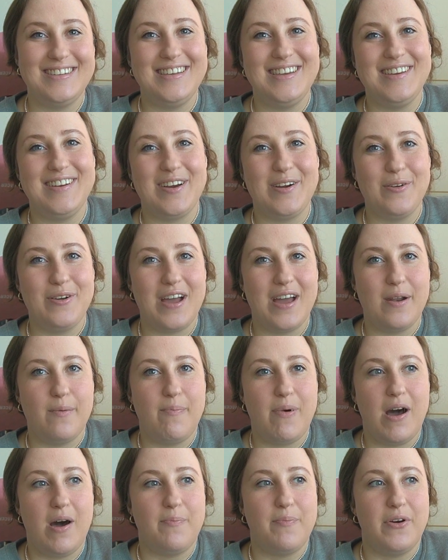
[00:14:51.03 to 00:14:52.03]
you know, kind of
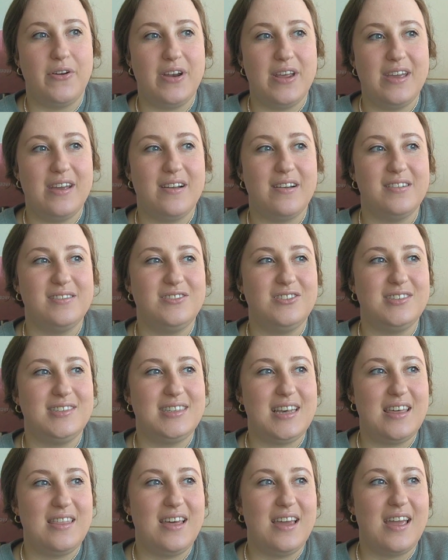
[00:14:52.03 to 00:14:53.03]
pop on here and just
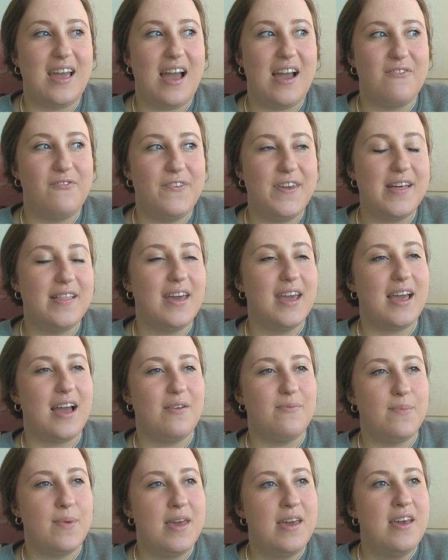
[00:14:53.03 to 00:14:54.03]
say, like, I feel like
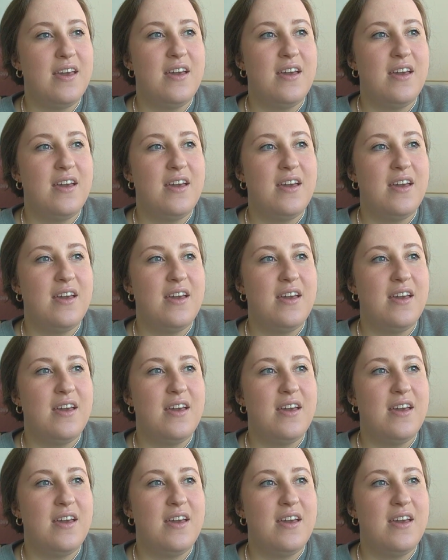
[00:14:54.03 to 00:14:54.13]
I'm